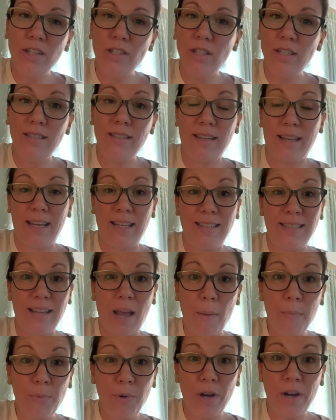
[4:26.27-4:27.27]
She's a
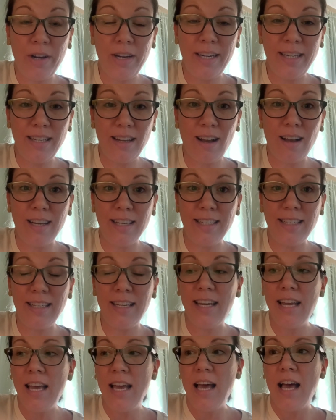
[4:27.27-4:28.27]
contemporary
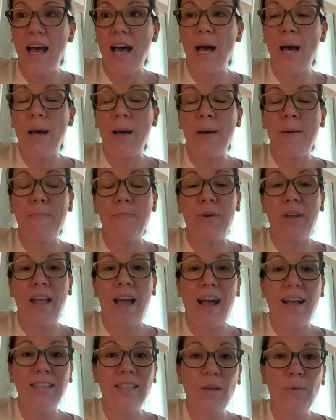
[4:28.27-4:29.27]
nun. But
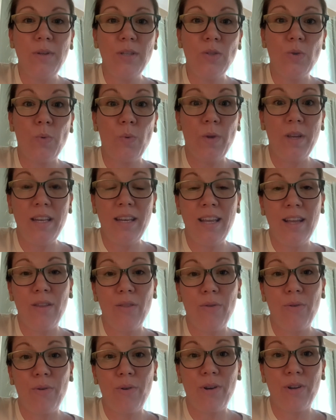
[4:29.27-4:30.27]
as I was reading
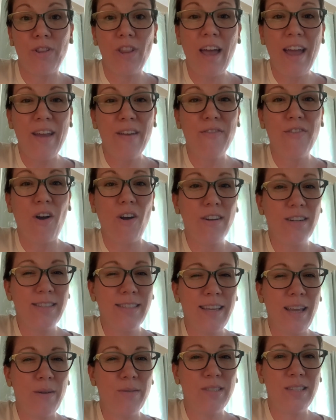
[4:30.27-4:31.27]
through her life,
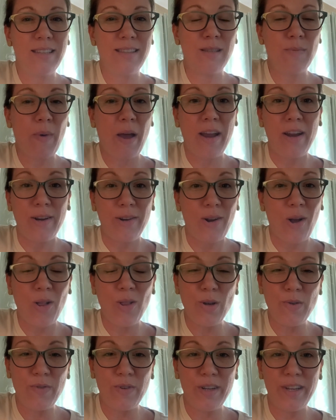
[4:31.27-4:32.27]
honestly, I was inspired all
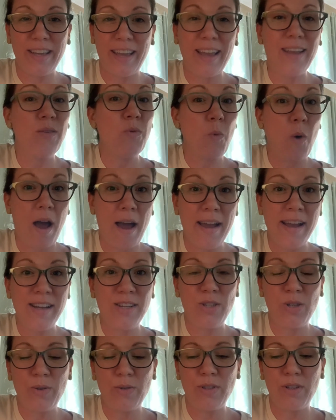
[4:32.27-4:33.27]
over again why I
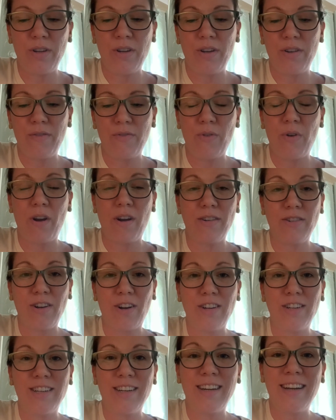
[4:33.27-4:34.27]
chose her for our
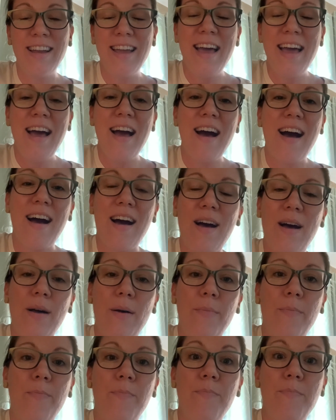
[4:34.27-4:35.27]
daughter.
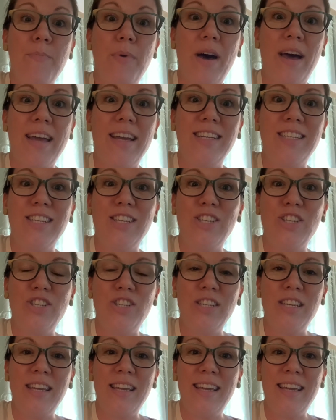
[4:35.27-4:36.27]
But
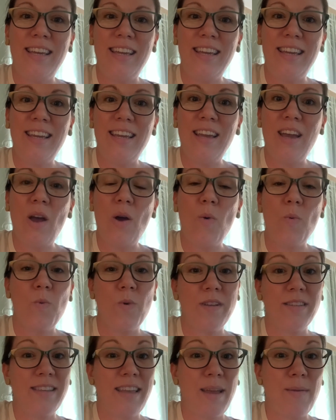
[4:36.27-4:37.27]
she
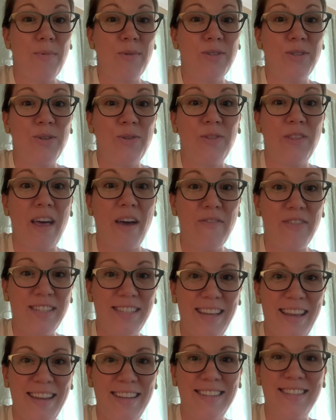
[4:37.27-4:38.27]
was able to
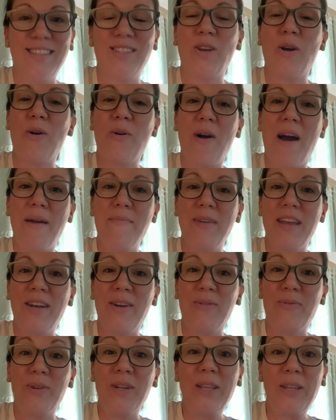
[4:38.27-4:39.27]
levitate. So I made
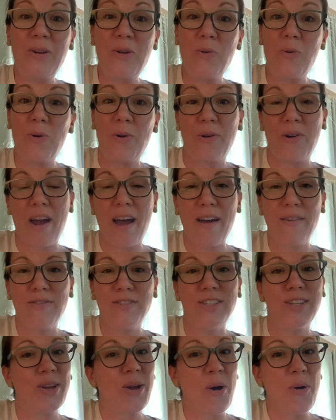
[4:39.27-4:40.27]
a really cool craft
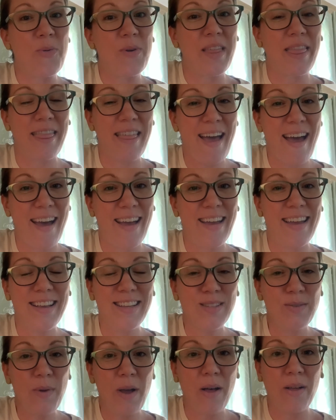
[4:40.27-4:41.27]
to go with that
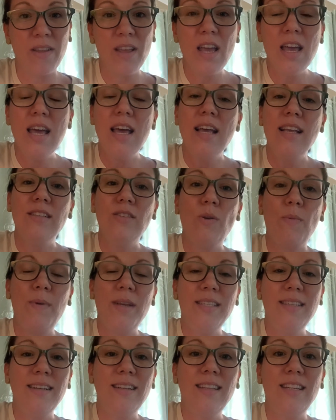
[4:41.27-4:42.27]
as well. So
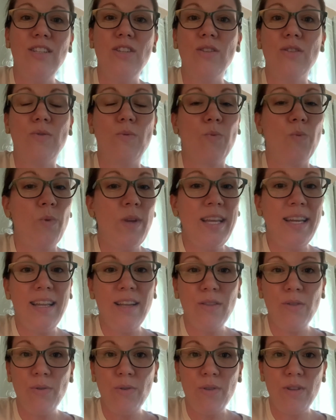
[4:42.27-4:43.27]
basically just
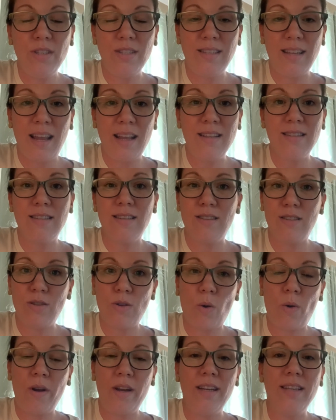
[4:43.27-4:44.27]
reading through the saints'
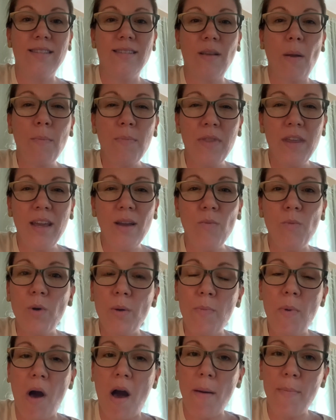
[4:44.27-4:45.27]
story, something
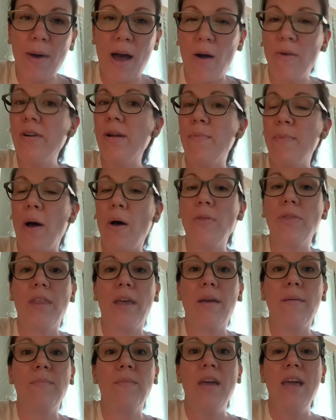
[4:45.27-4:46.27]
will pop out about
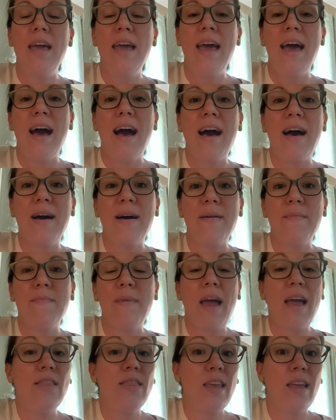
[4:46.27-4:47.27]
them.
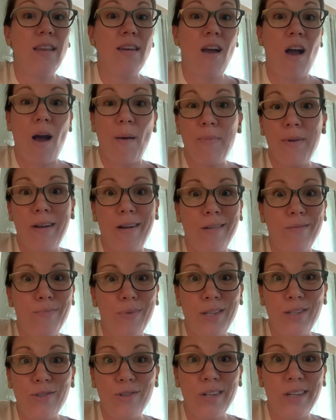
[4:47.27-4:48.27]
And then hopping on
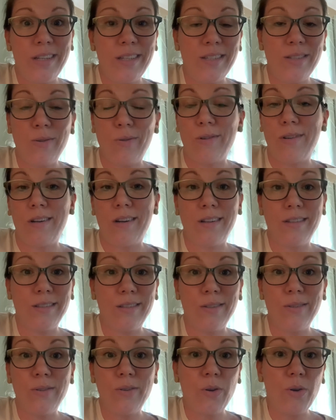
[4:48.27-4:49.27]
Pinterest or on
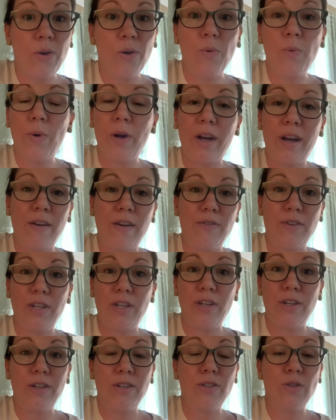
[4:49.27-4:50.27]
Google, wherever
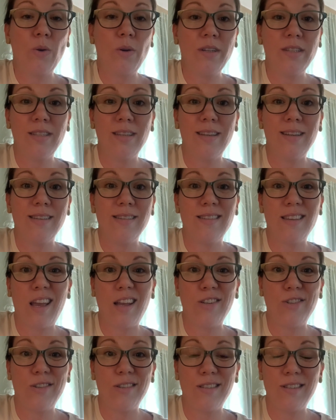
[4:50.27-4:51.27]
your source is,
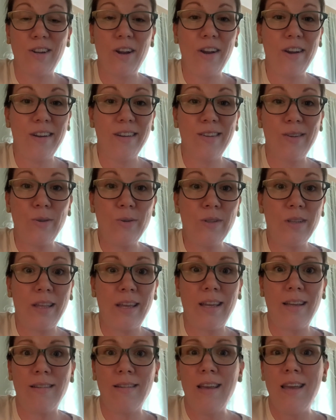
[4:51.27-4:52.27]
and just start
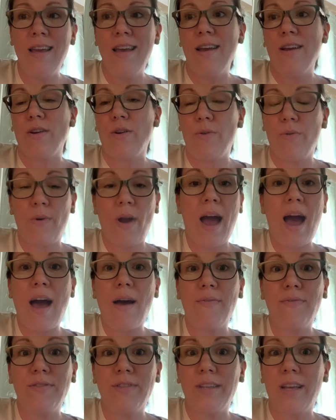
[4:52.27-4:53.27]
Googling
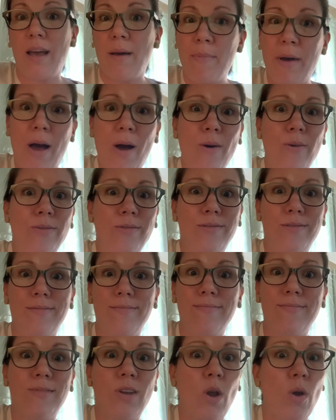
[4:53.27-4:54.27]
craft about
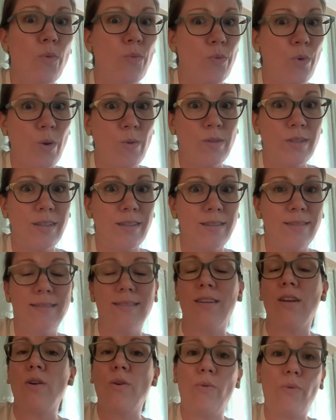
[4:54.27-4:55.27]

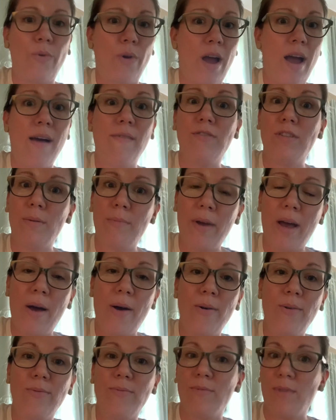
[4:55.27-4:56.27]
roses, craft
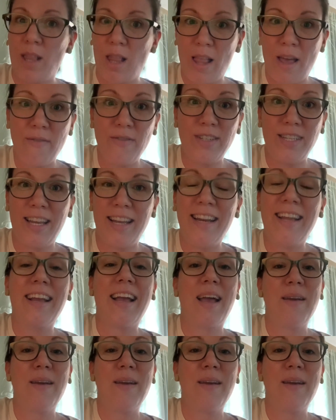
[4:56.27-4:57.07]
about levitating.